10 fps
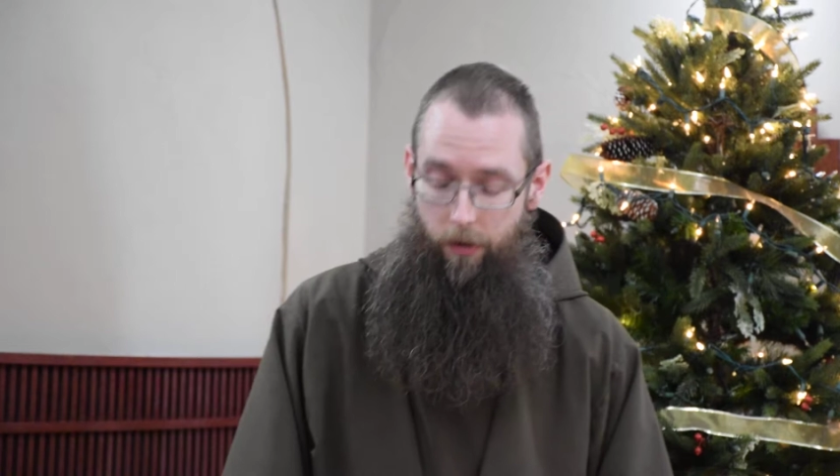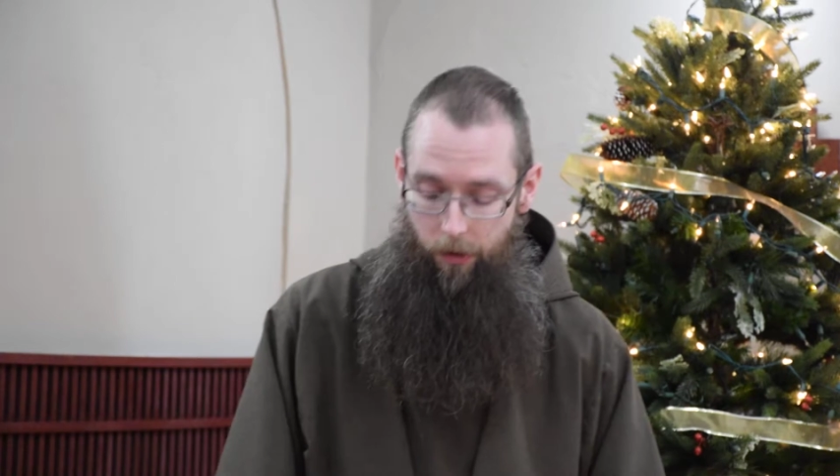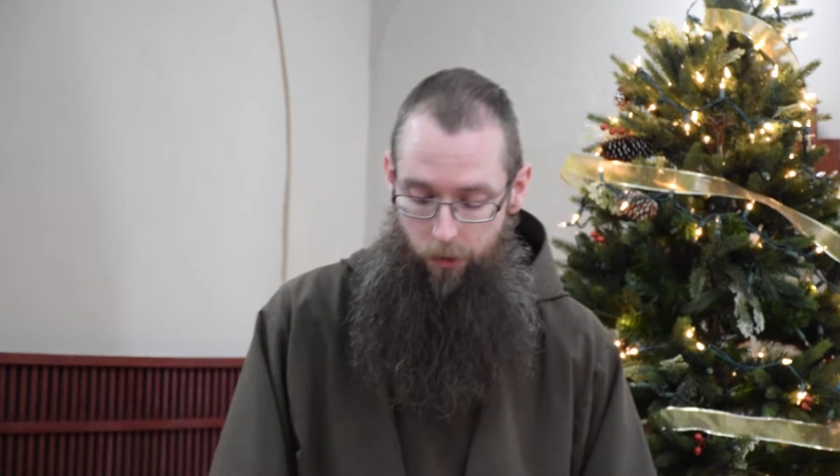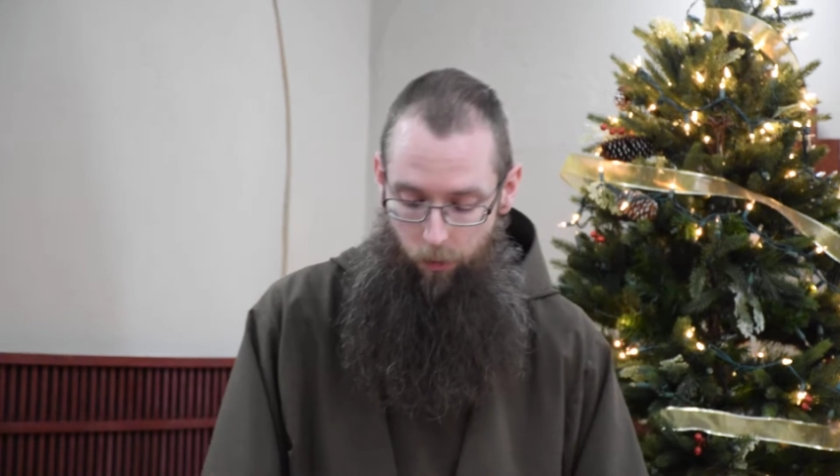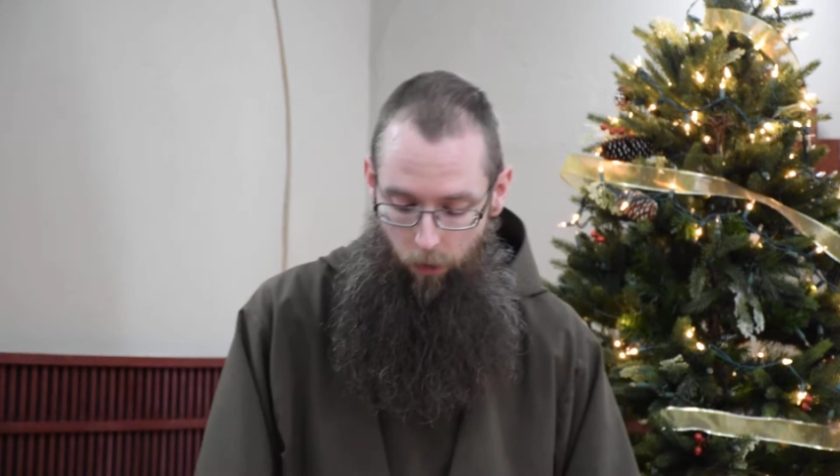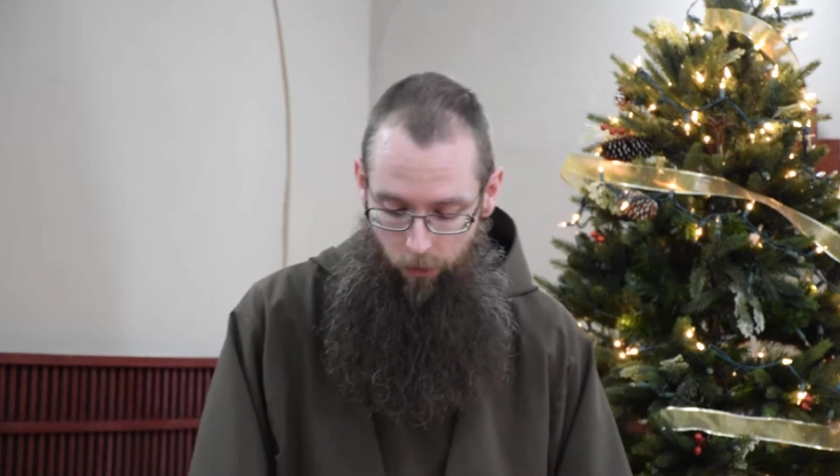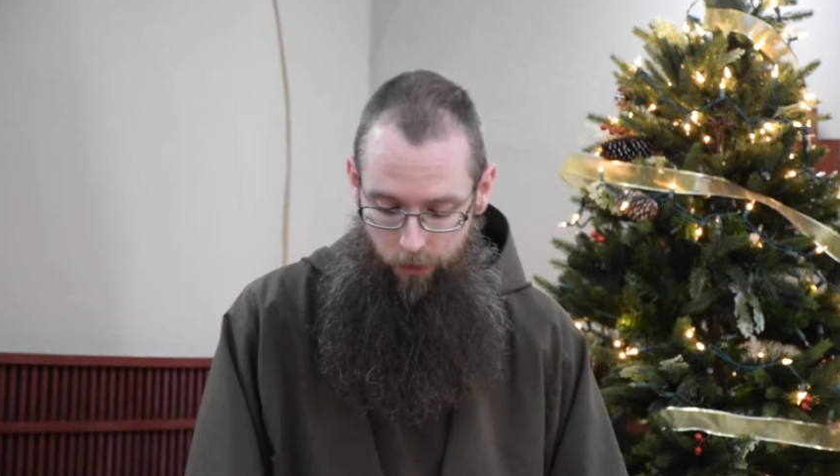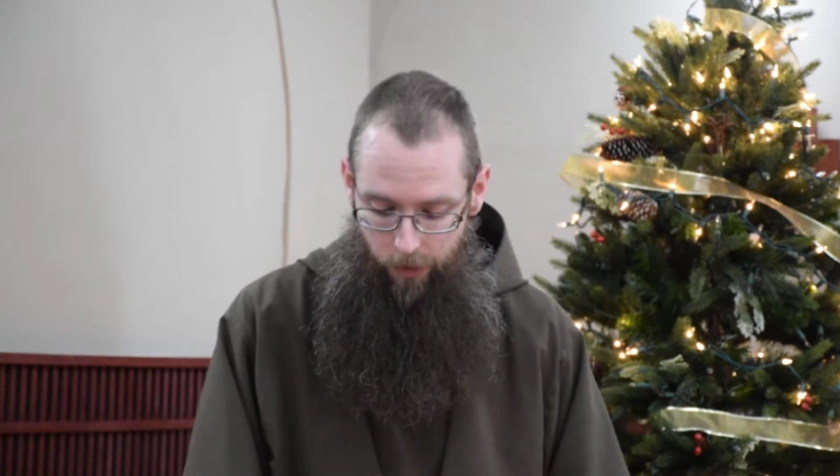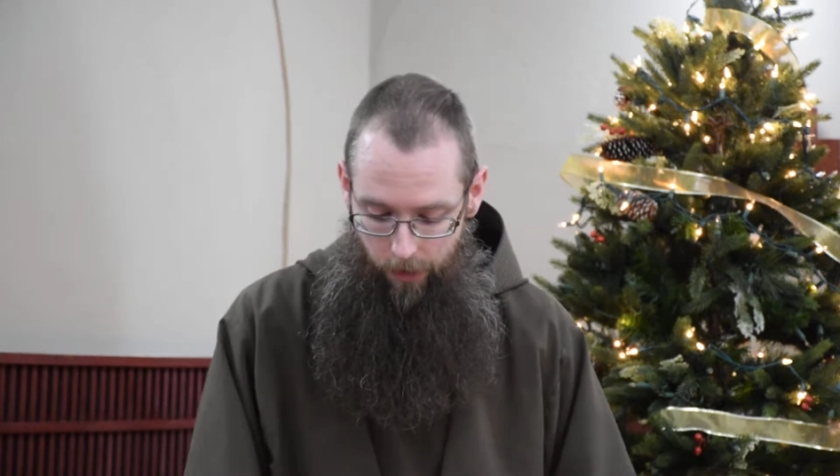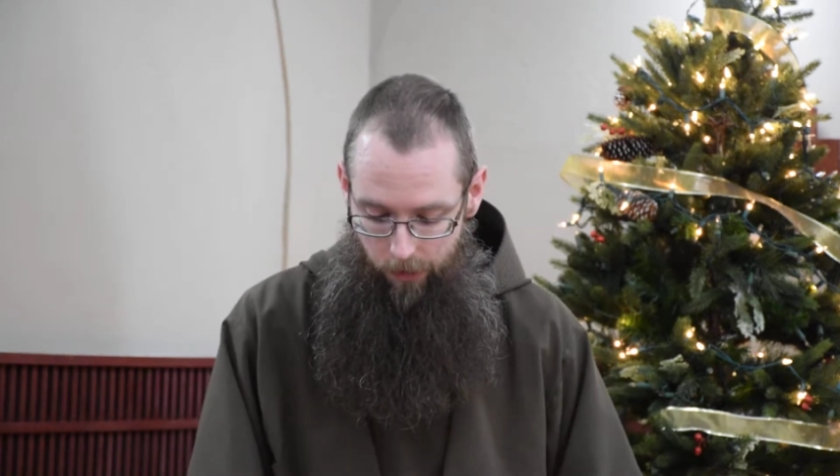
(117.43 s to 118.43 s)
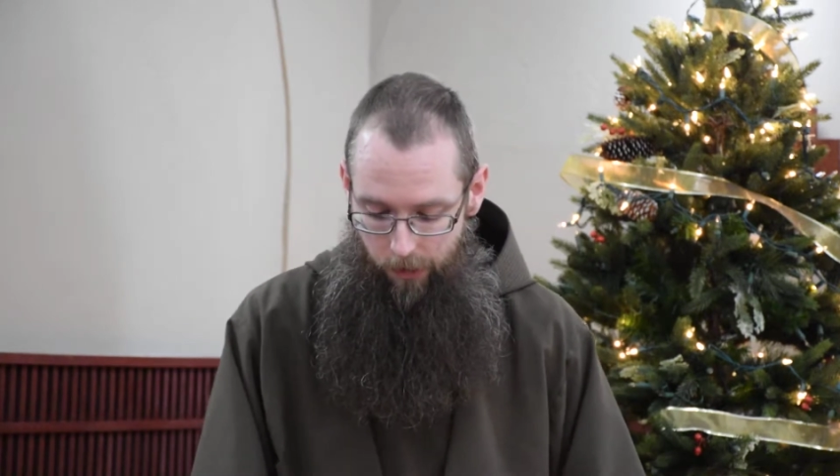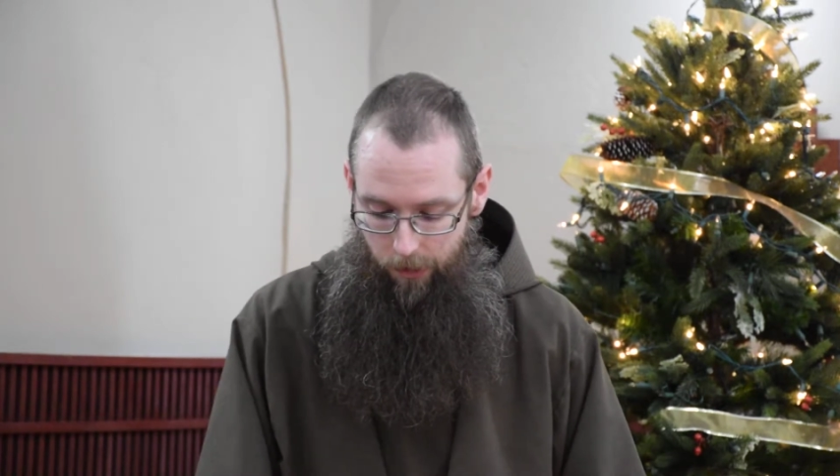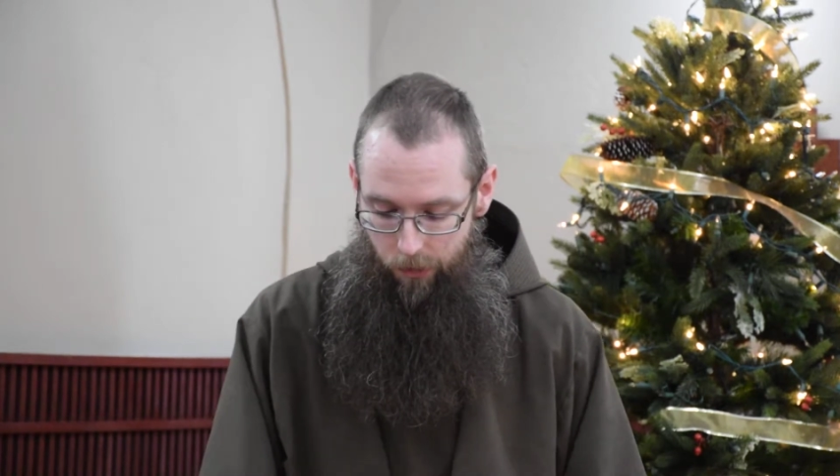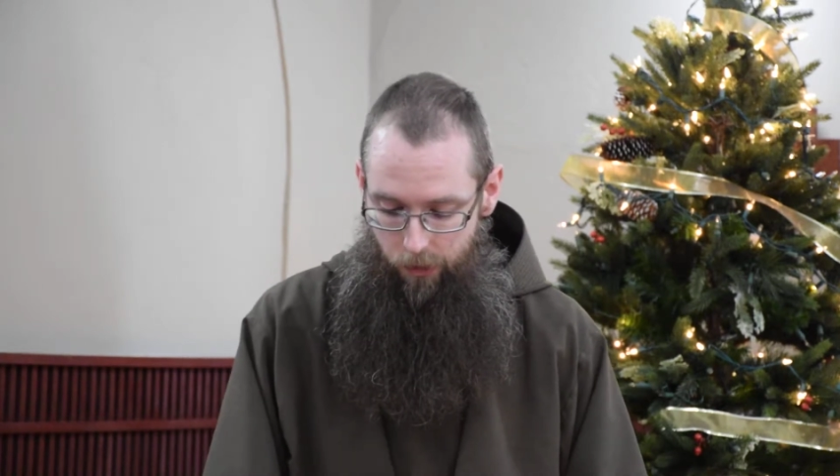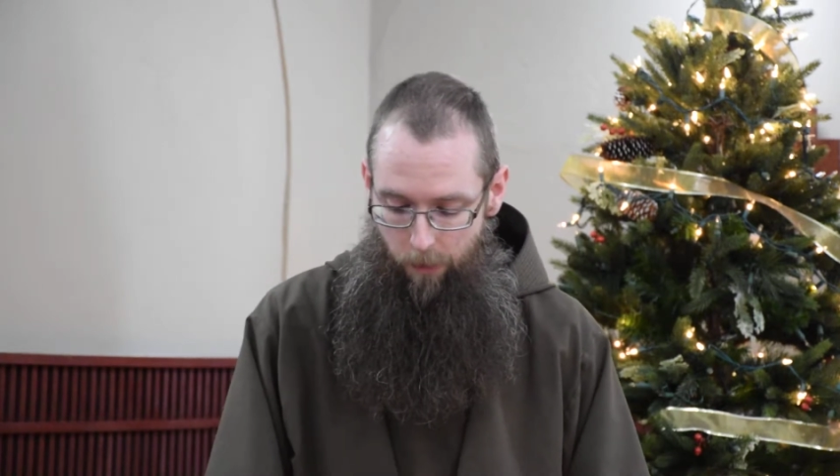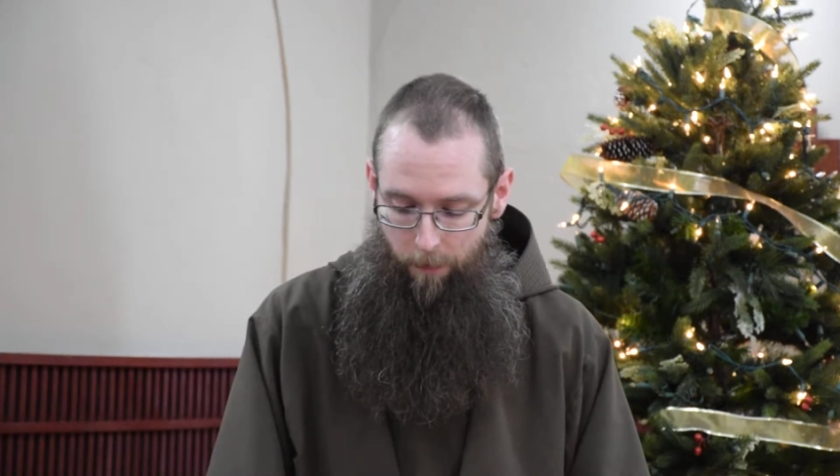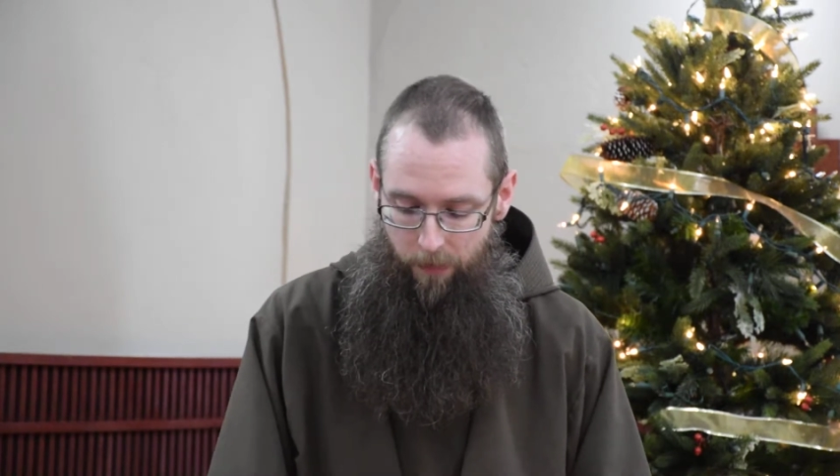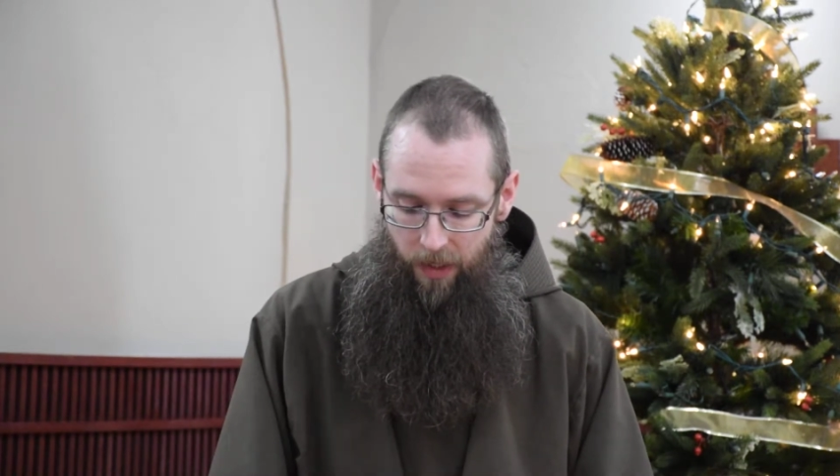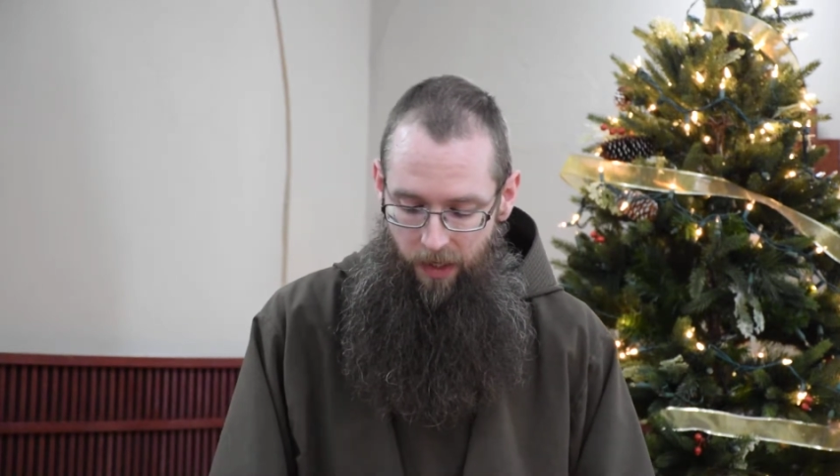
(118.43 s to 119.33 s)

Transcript: in his words and deeds.